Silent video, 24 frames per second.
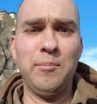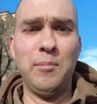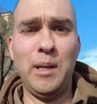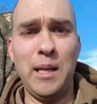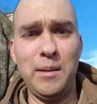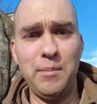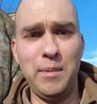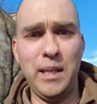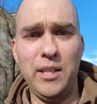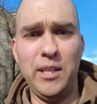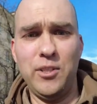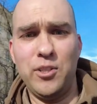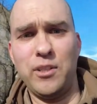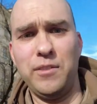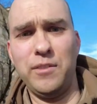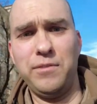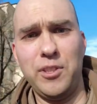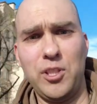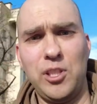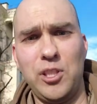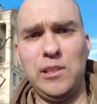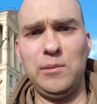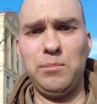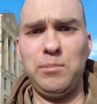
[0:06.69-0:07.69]
My major
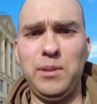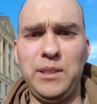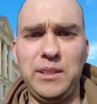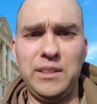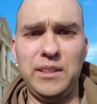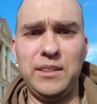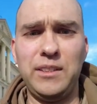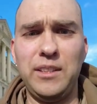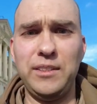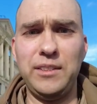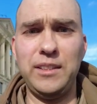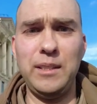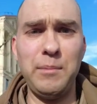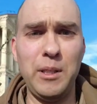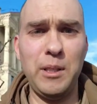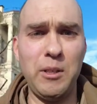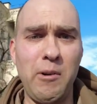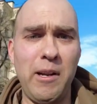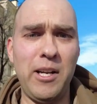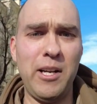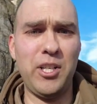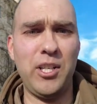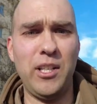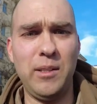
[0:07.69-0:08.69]
official business is
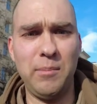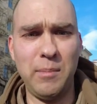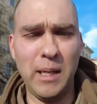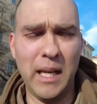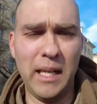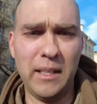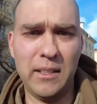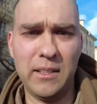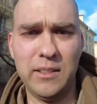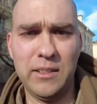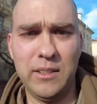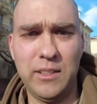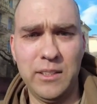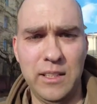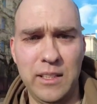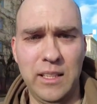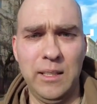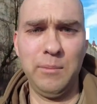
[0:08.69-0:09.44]
immigration matters,